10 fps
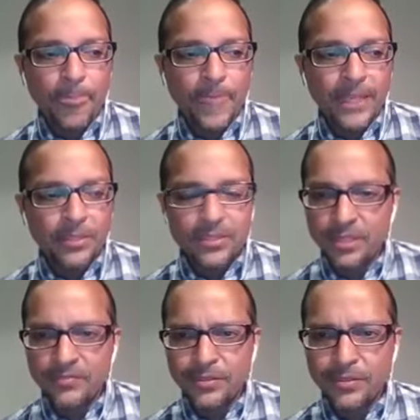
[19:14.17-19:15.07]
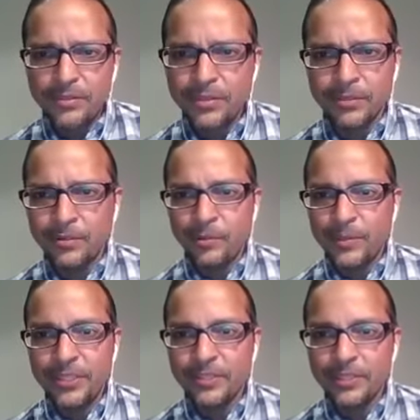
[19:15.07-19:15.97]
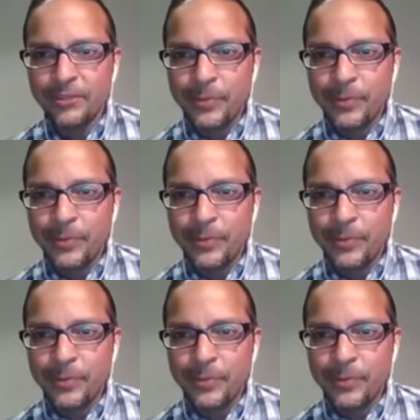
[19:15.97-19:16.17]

it's tough to do your old material